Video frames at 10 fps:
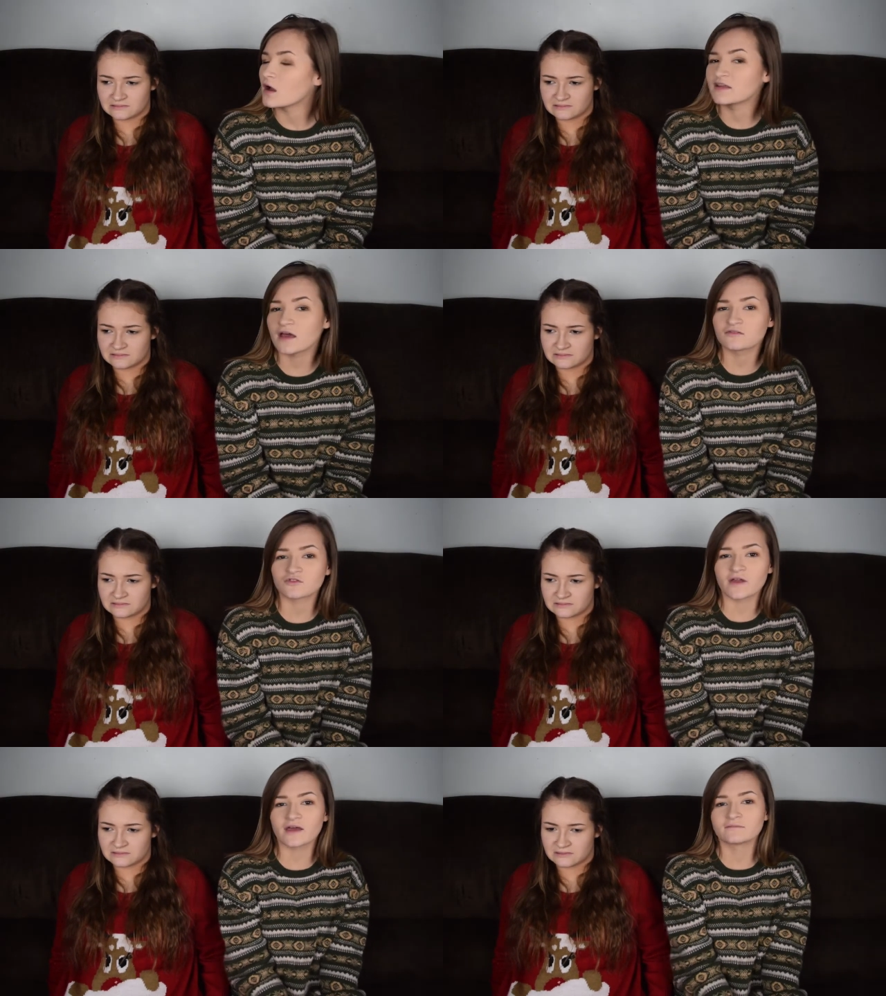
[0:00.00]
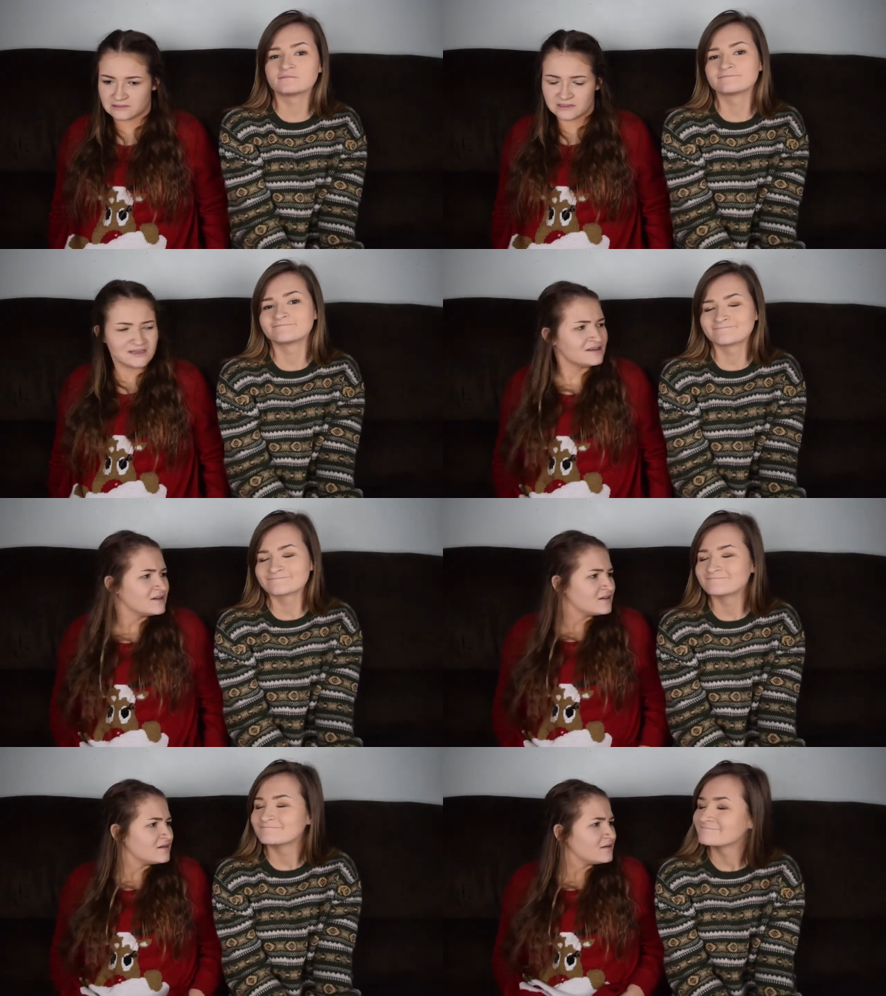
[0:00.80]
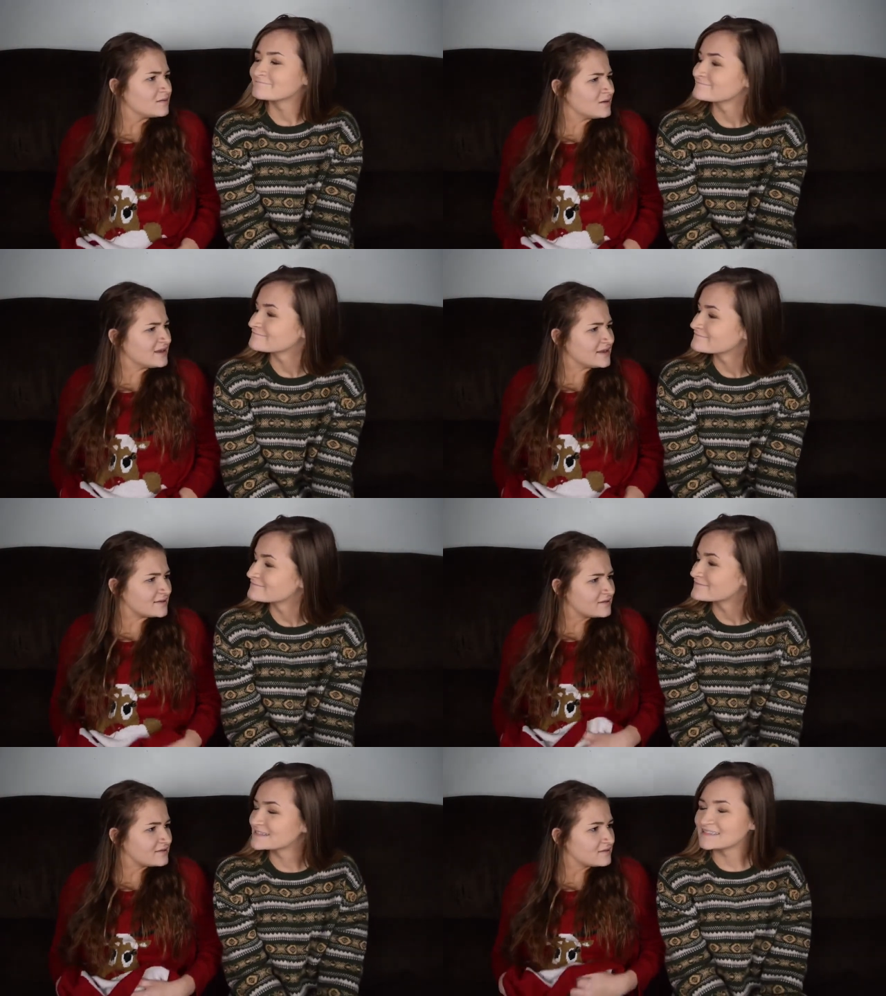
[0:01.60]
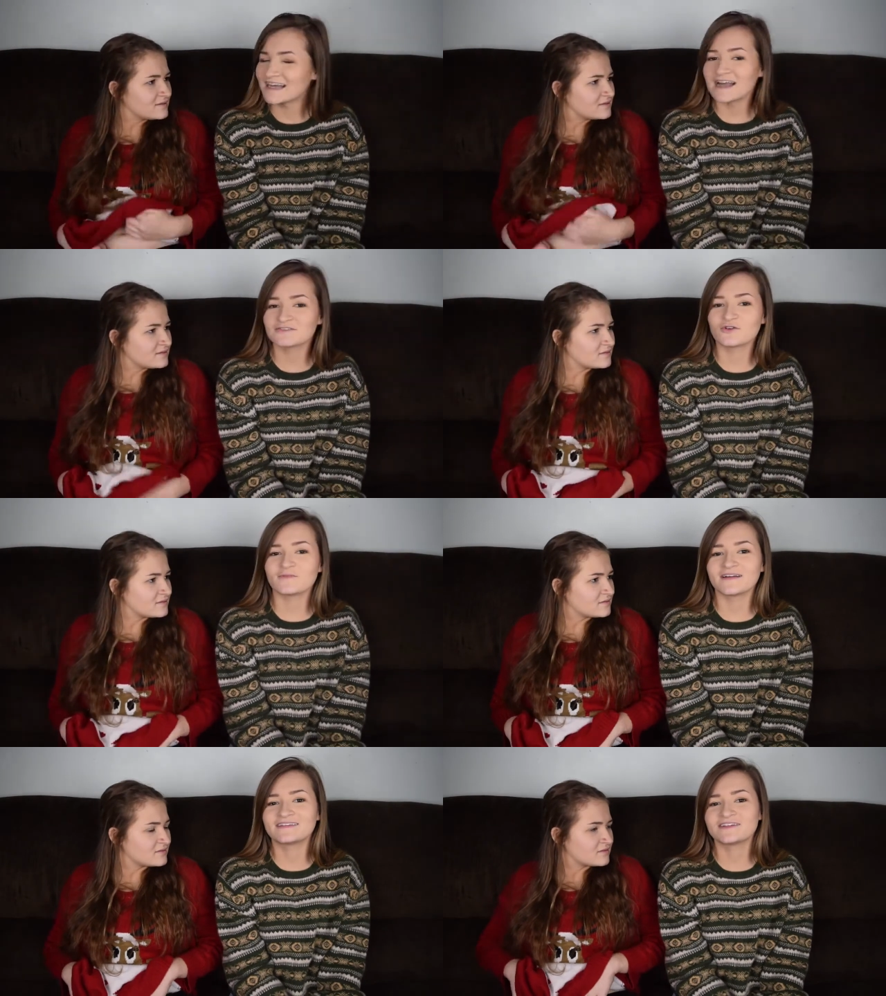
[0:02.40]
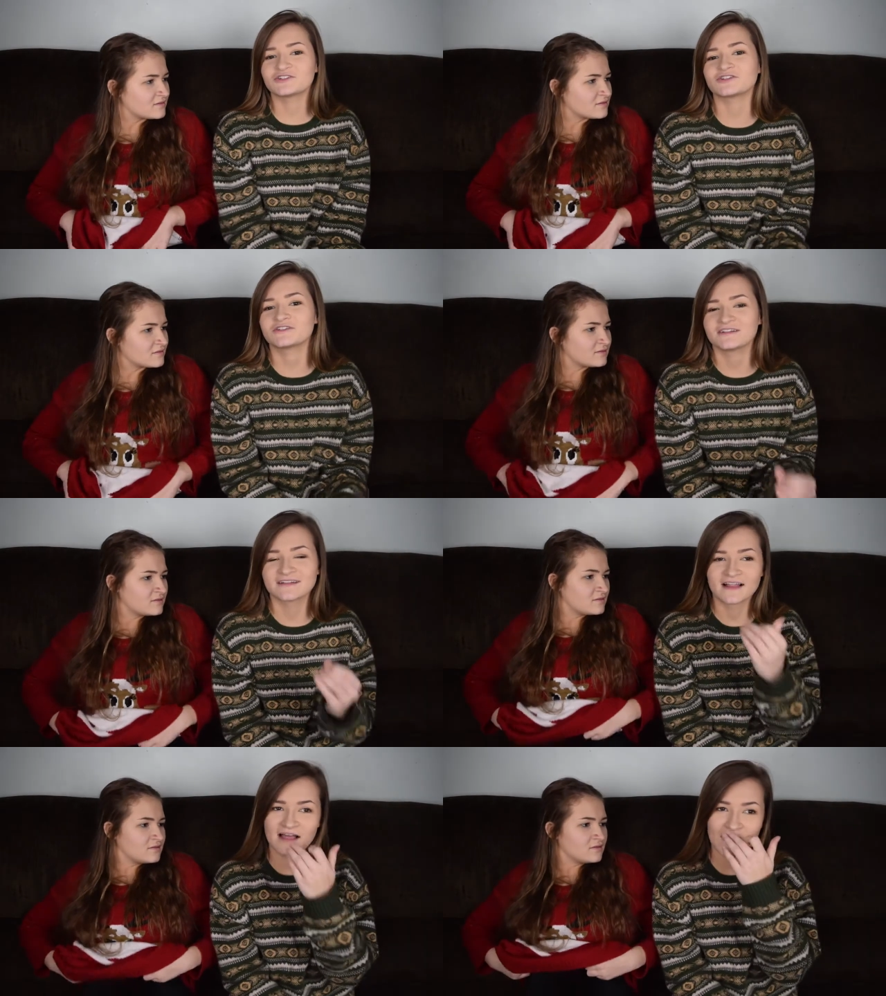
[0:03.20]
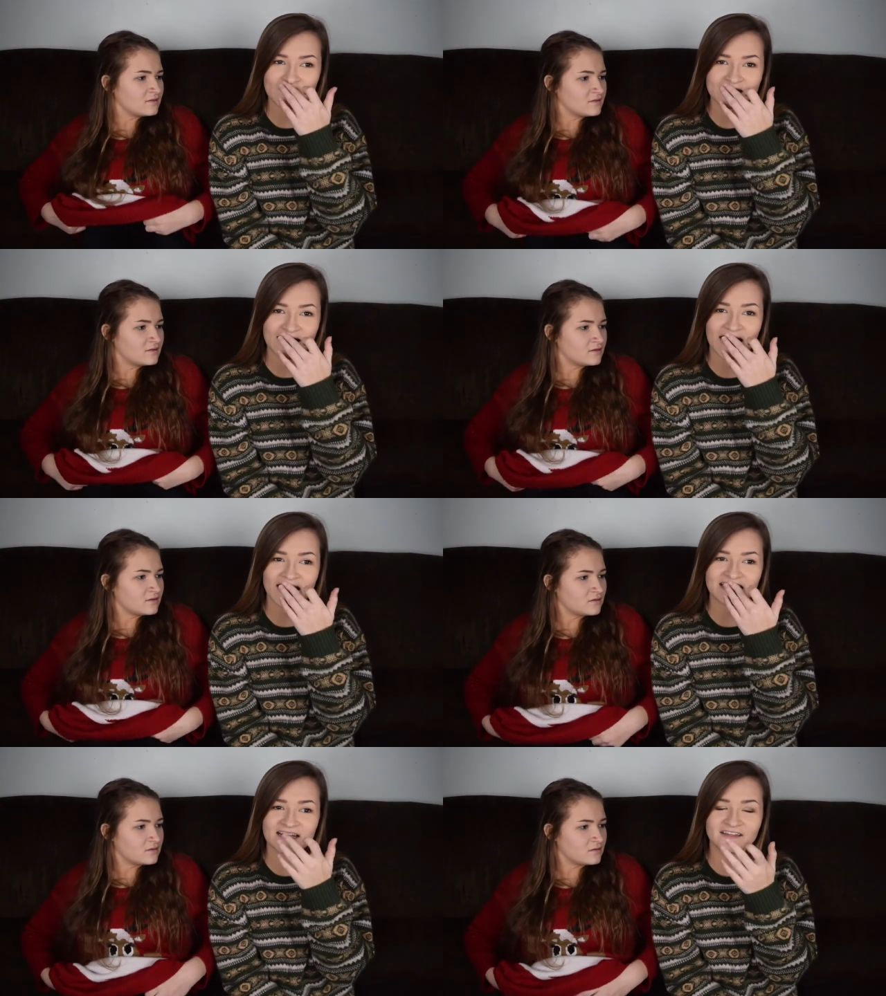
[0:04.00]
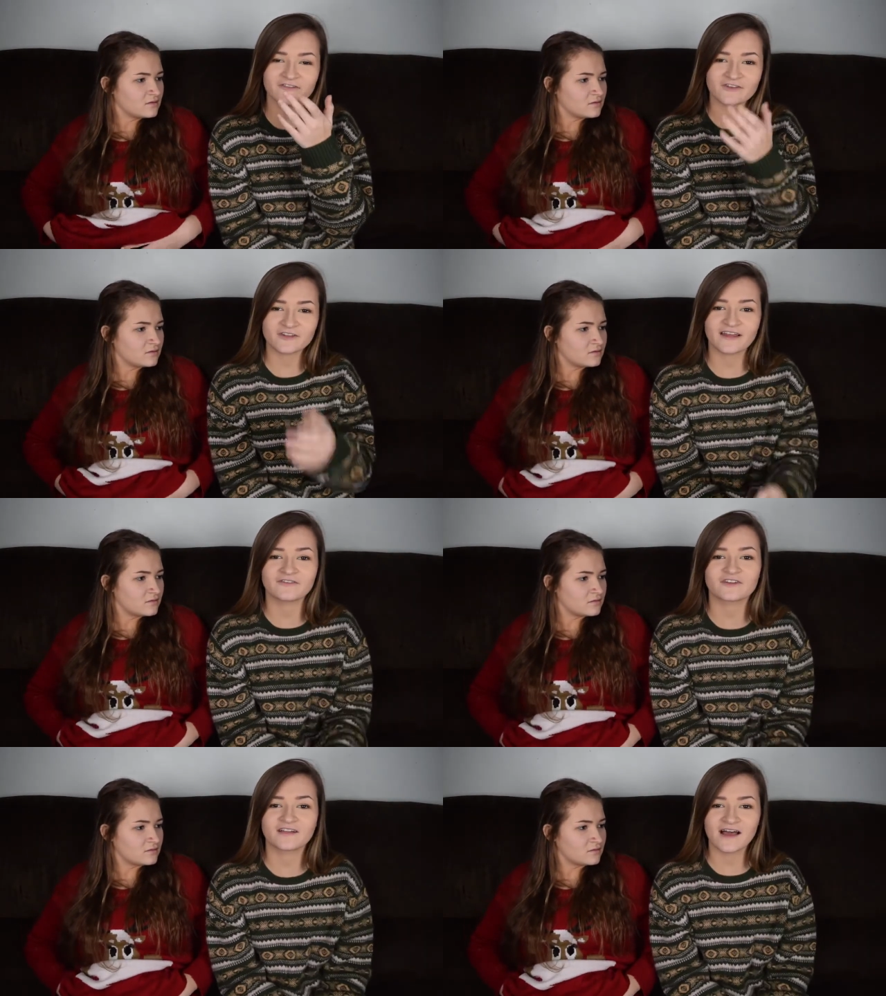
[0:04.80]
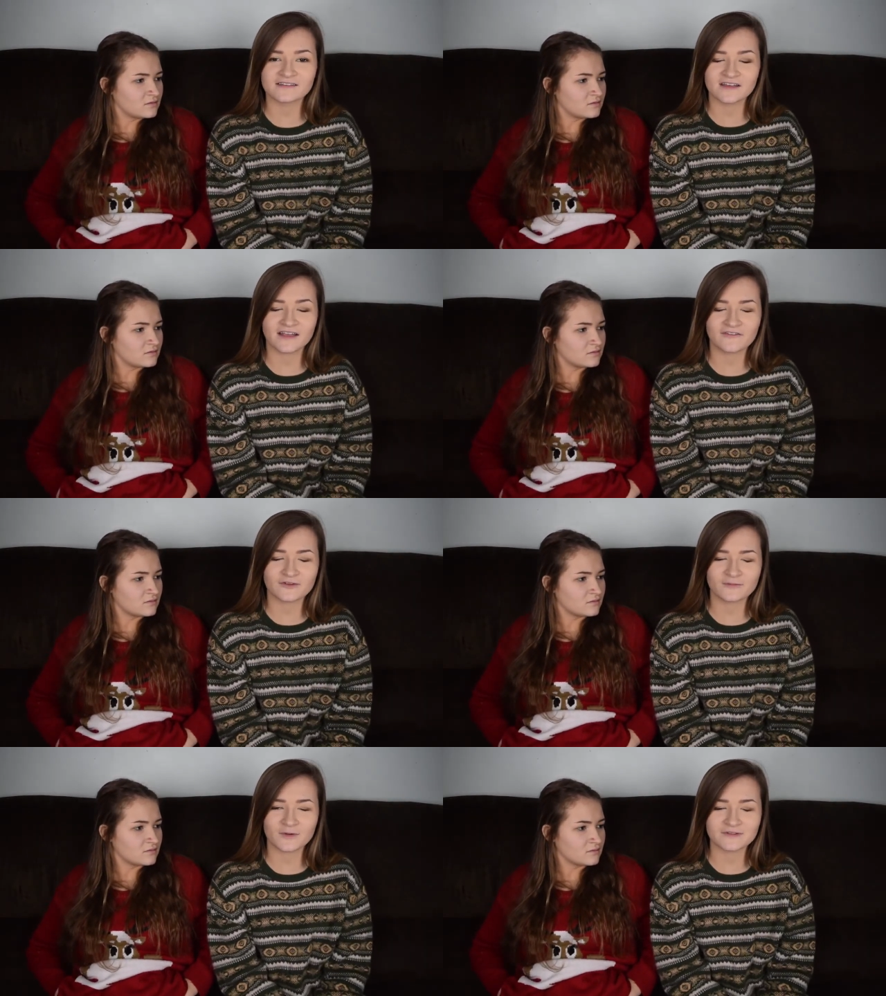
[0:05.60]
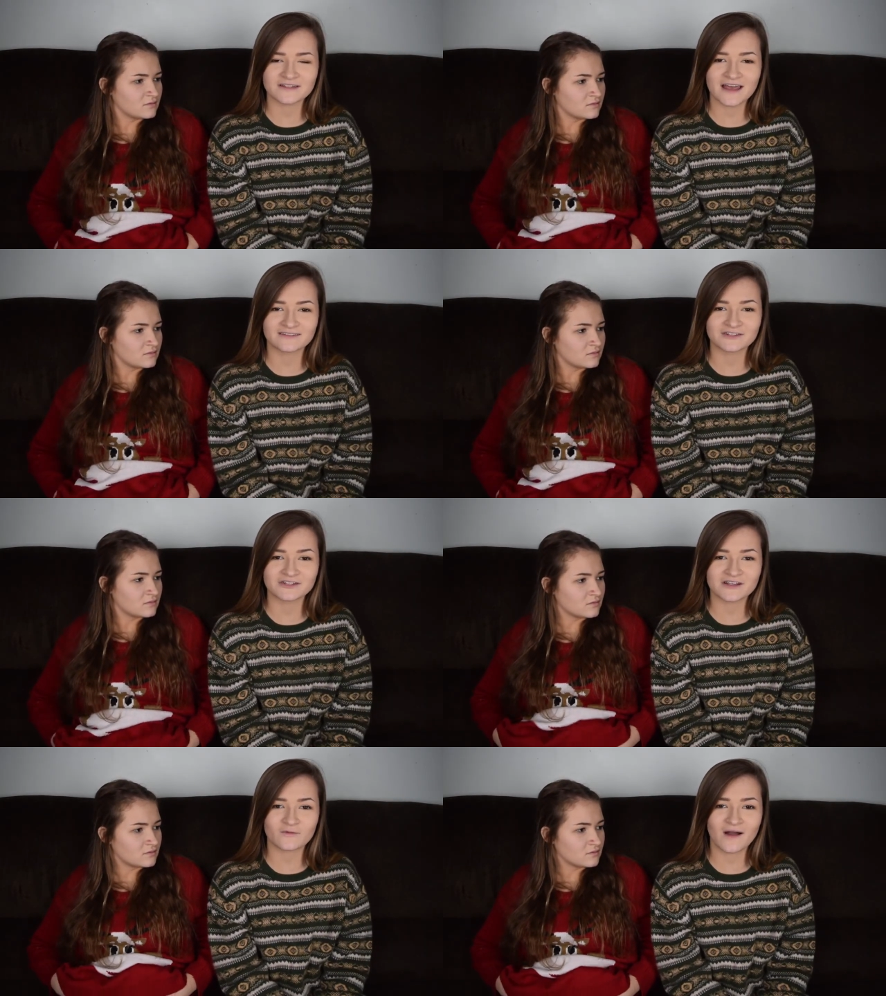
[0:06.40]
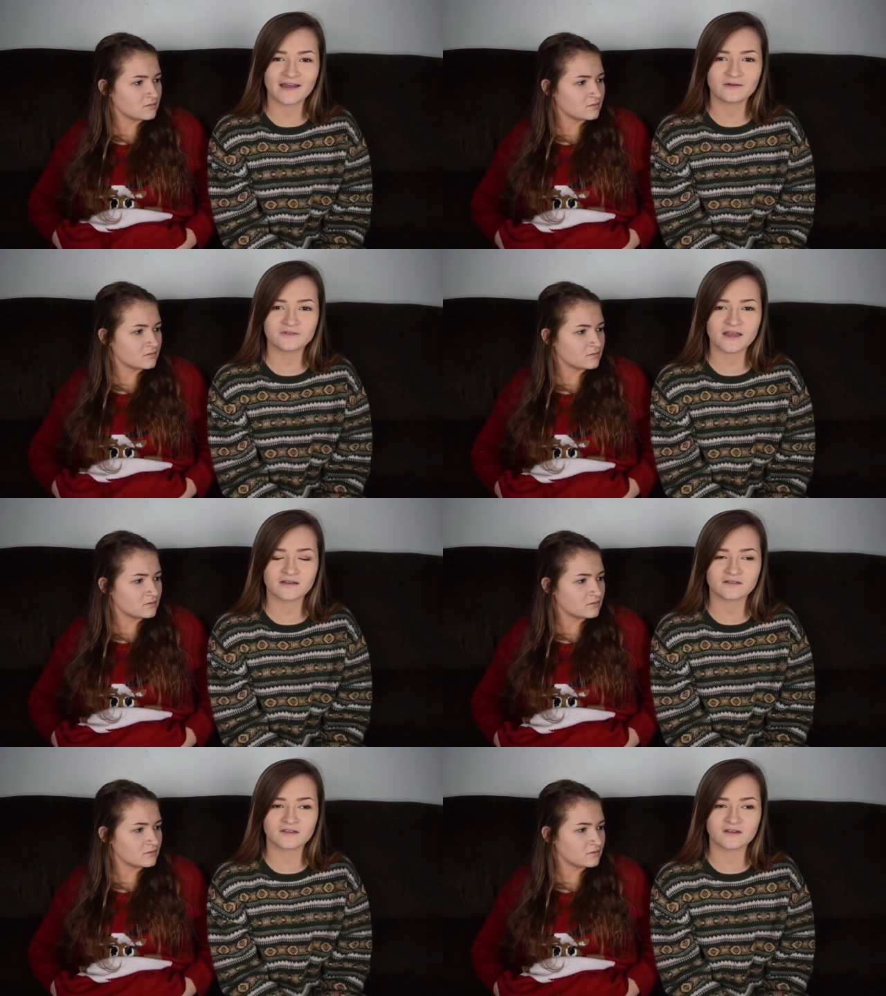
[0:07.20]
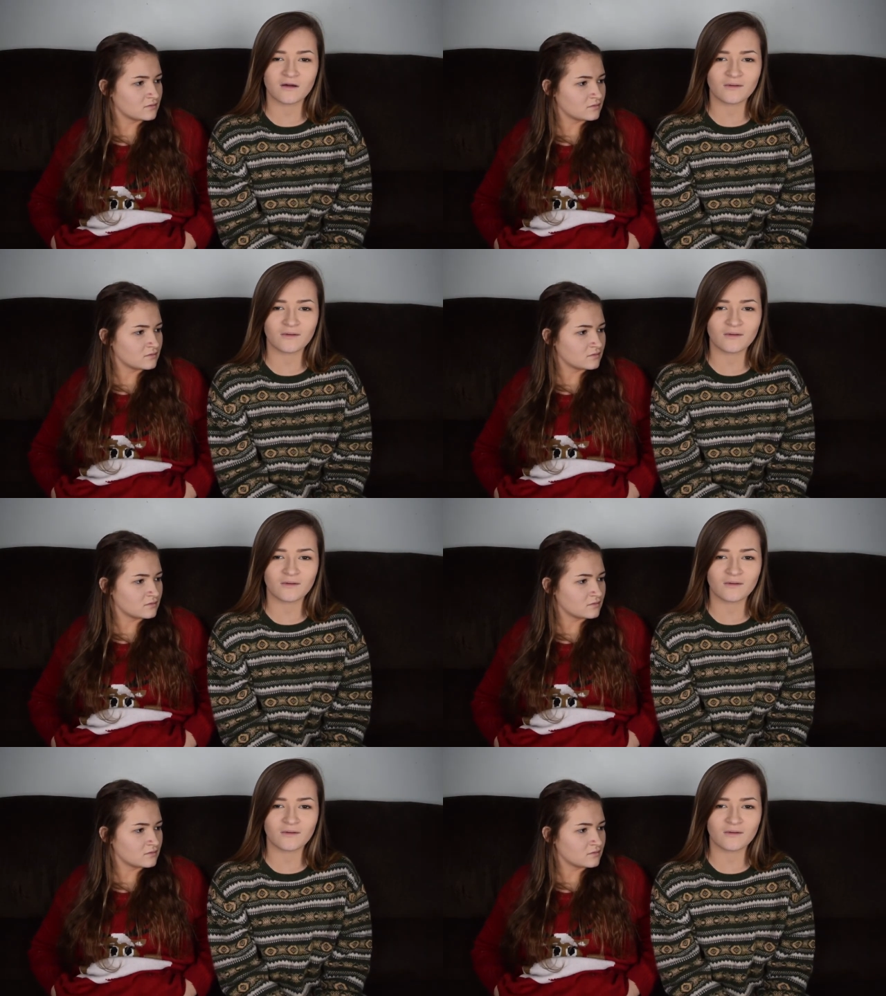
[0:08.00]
Speaker 1: Yesterday. What? I told my teacher, I was like, hey, can I leave early after class, like after I'm done with the test? And she's like, why? And I was like, to go